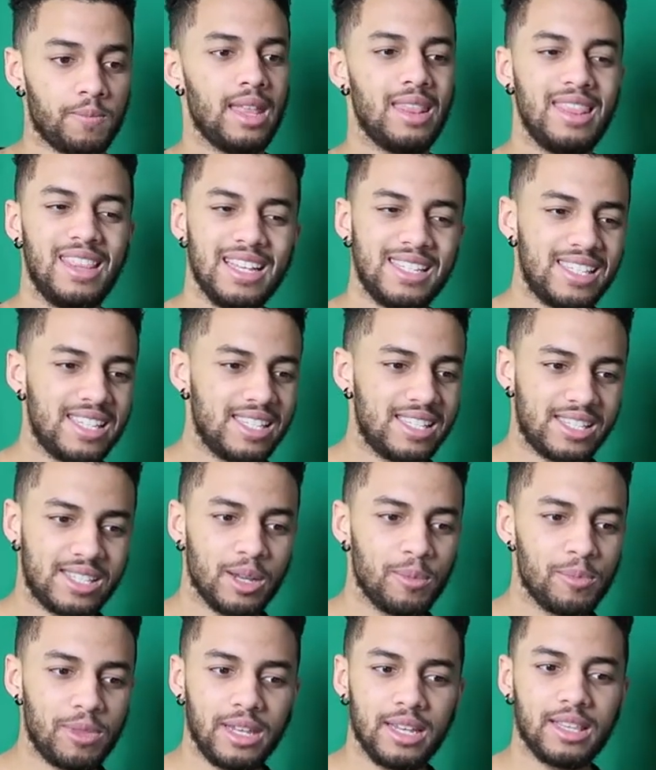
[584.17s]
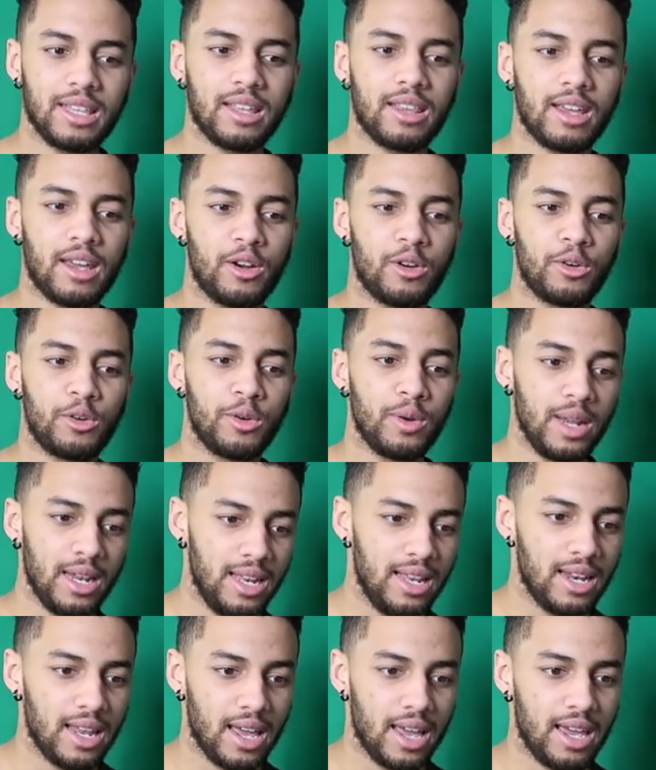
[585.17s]
and this is something that I
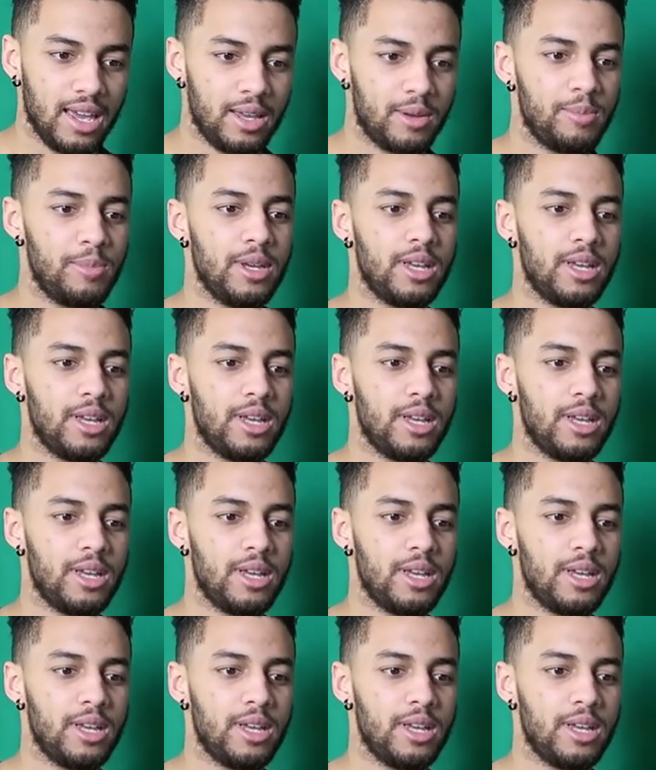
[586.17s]
really like,